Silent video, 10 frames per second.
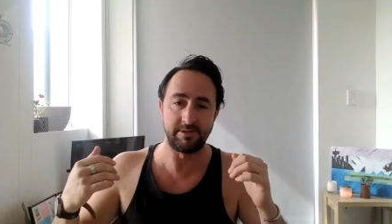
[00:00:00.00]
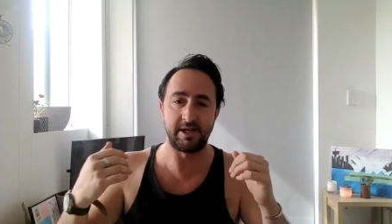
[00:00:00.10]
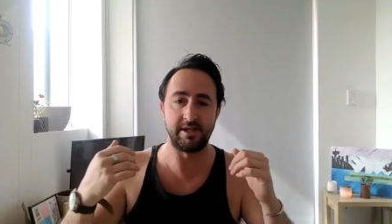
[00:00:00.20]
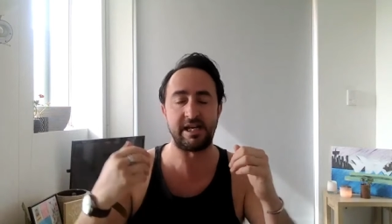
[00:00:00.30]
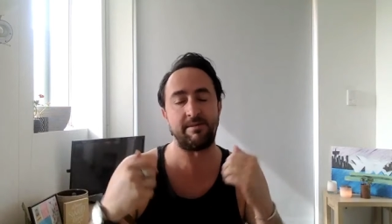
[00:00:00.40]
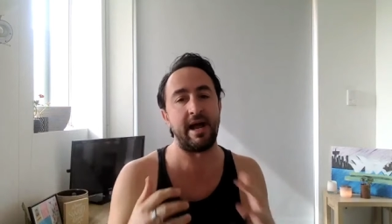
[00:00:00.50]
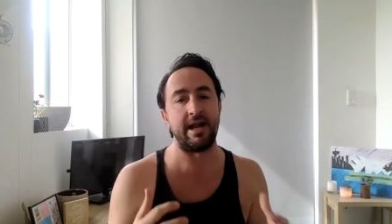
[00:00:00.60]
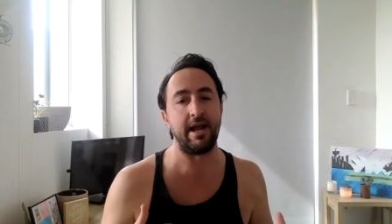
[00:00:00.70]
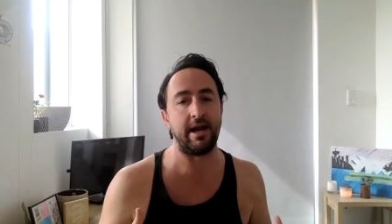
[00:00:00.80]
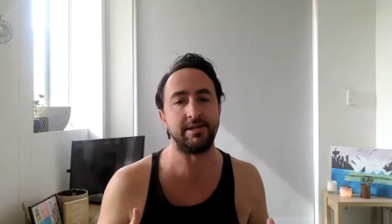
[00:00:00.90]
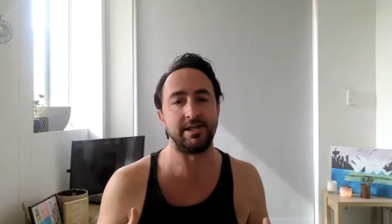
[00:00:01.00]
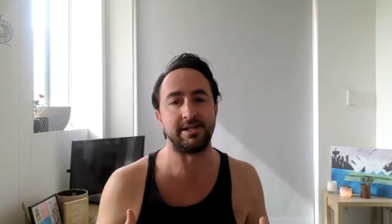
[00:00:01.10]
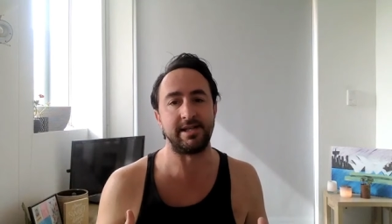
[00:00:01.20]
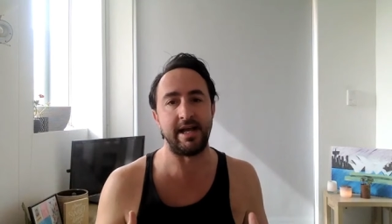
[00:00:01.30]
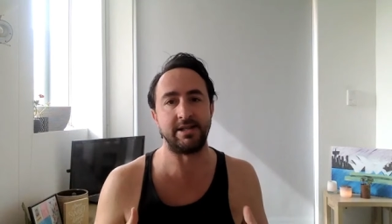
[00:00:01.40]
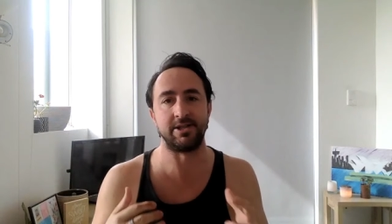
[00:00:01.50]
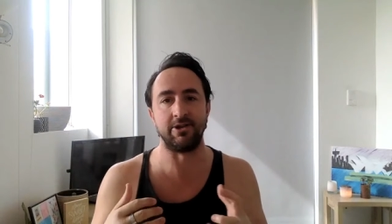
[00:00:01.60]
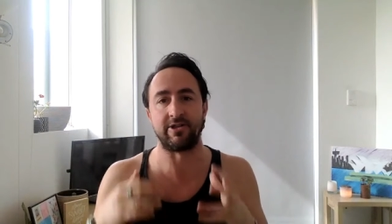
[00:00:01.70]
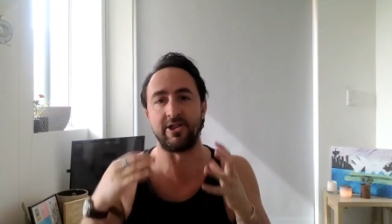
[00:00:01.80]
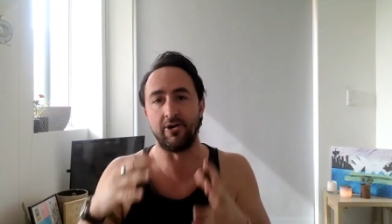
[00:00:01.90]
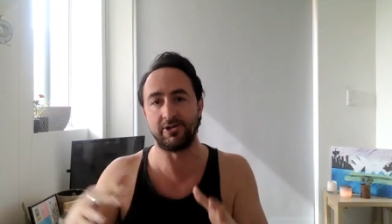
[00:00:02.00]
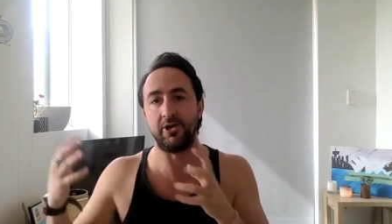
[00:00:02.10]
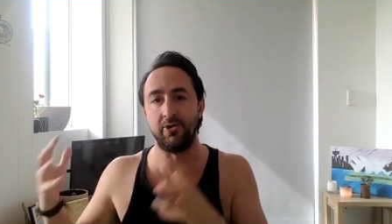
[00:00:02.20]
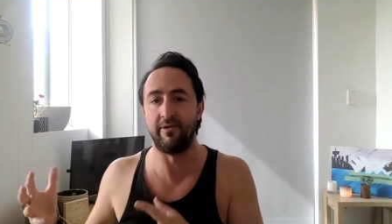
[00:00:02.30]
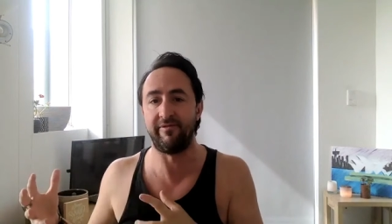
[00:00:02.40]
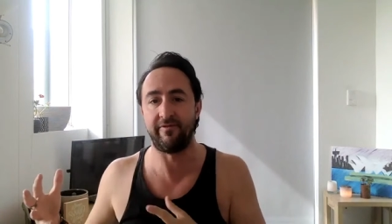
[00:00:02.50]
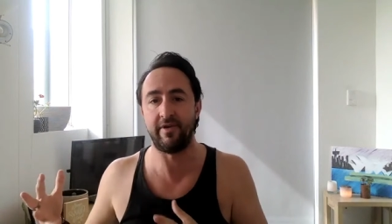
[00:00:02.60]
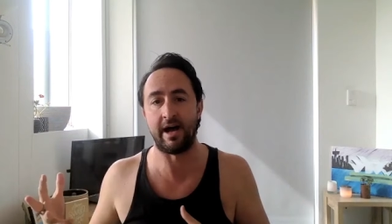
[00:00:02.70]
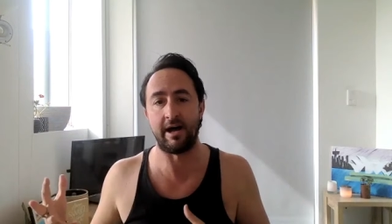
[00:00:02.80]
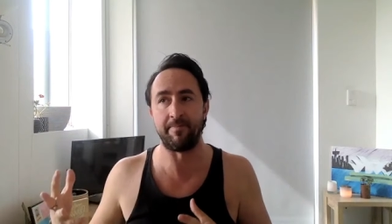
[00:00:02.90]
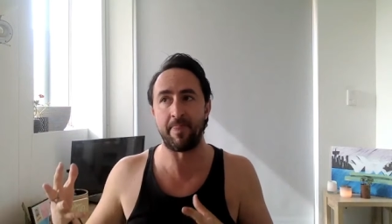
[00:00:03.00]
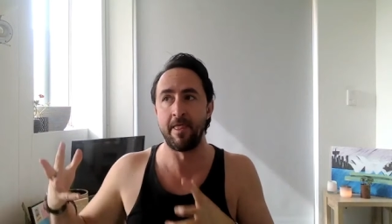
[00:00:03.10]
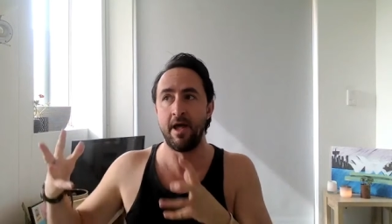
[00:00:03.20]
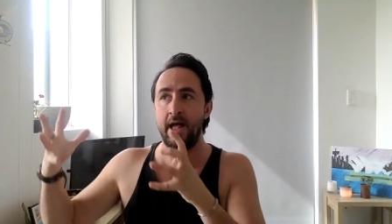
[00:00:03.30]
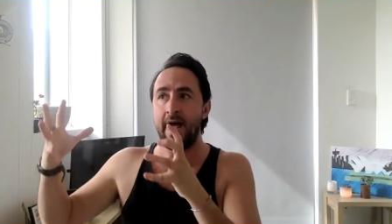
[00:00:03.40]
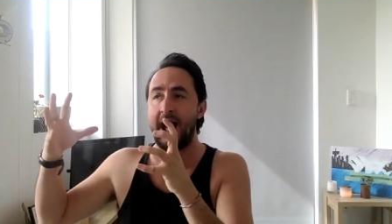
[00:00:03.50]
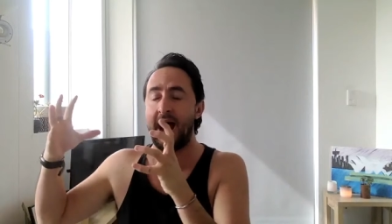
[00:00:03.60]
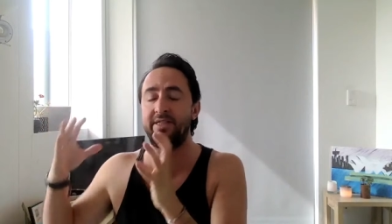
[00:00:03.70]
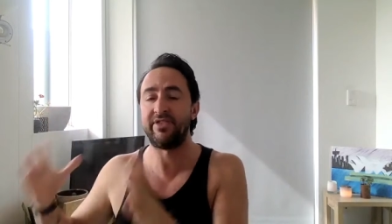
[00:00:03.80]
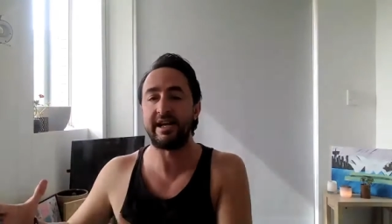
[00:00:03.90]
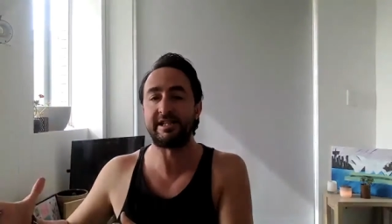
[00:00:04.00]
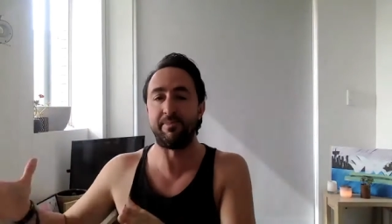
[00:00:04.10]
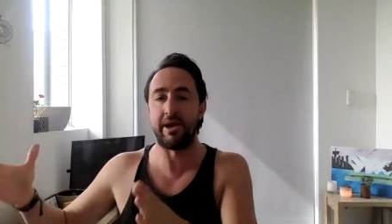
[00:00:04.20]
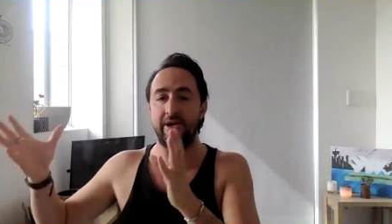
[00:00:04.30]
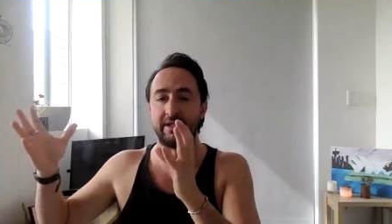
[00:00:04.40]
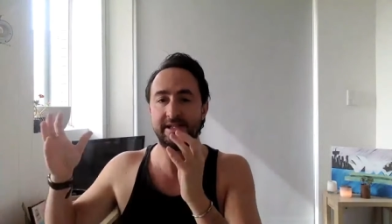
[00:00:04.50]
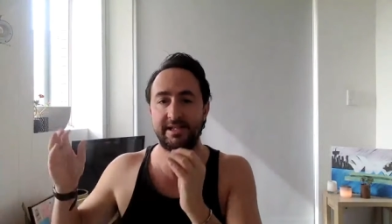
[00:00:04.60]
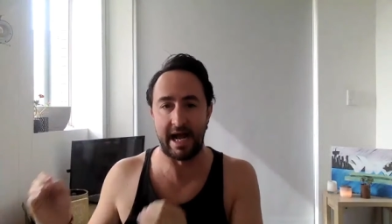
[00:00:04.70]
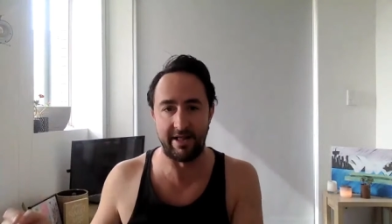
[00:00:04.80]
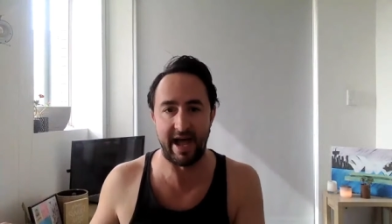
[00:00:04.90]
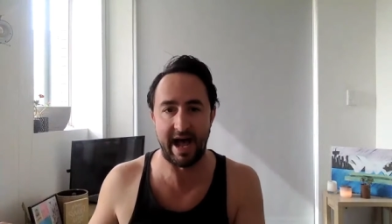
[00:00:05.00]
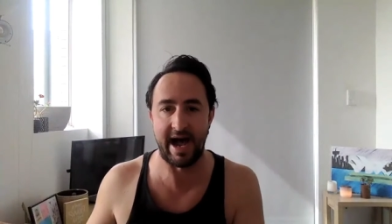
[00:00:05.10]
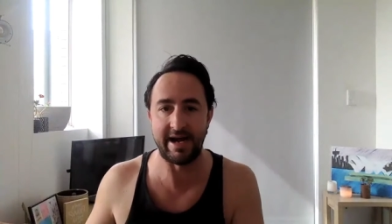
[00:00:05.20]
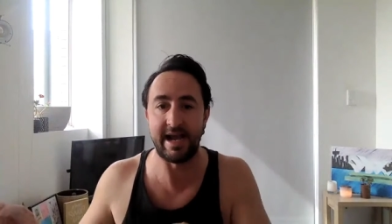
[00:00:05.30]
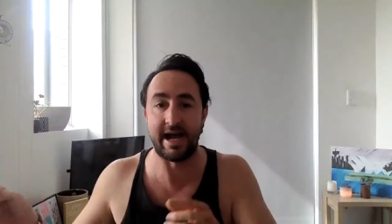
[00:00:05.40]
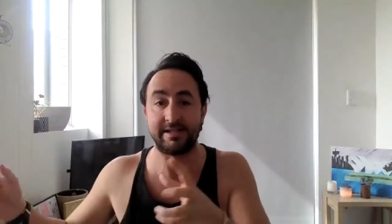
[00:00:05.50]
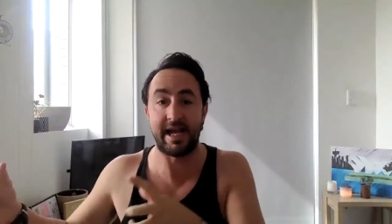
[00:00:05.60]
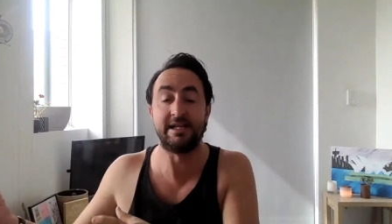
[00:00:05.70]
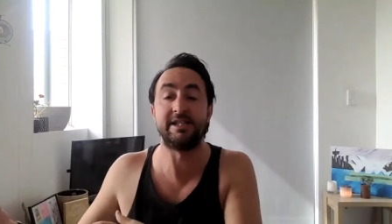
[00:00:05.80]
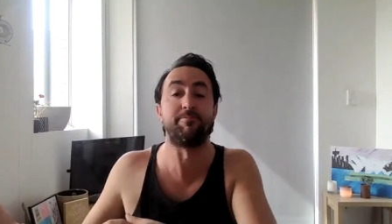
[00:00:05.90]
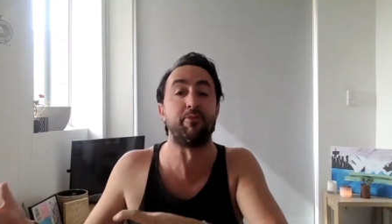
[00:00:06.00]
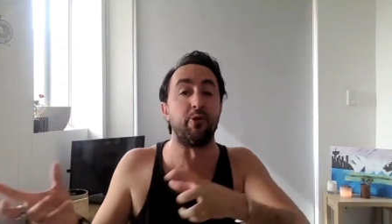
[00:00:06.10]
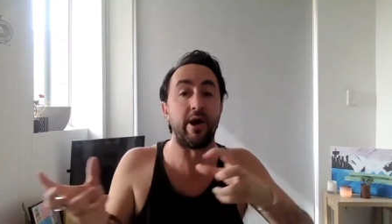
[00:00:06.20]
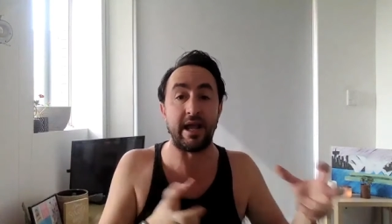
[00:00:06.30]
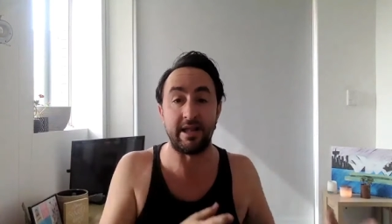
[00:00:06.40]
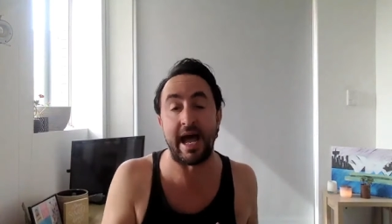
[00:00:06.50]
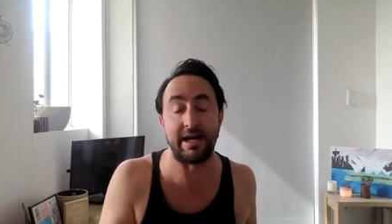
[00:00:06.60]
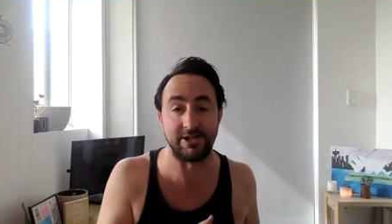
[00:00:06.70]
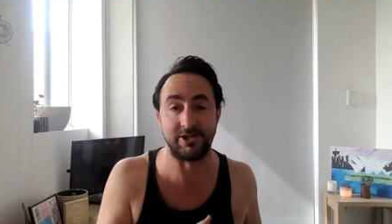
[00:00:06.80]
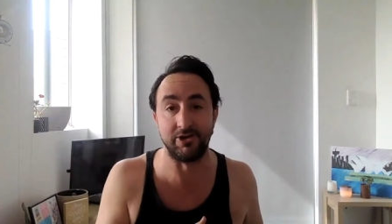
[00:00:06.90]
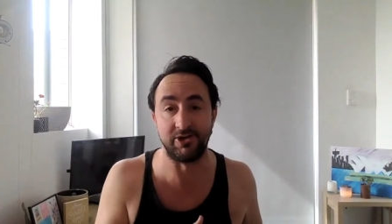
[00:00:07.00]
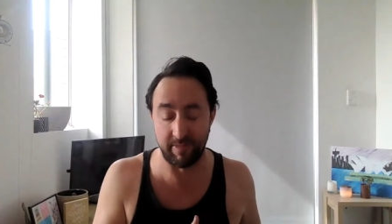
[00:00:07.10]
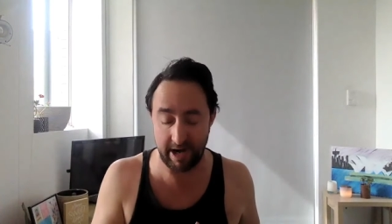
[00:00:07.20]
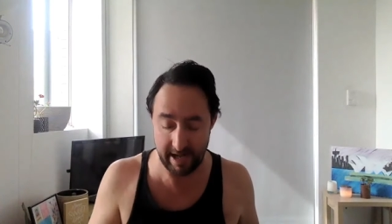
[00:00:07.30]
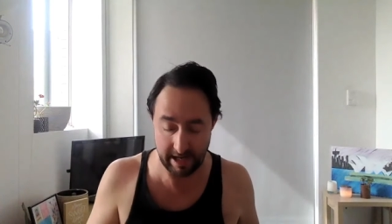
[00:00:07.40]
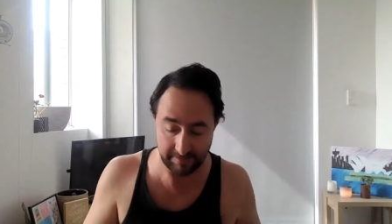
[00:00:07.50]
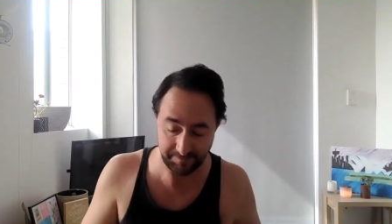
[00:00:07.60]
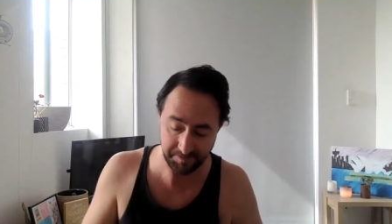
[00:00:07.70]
to make it a success like those who have had the experience, done the hard yards, and just bringing that to social media.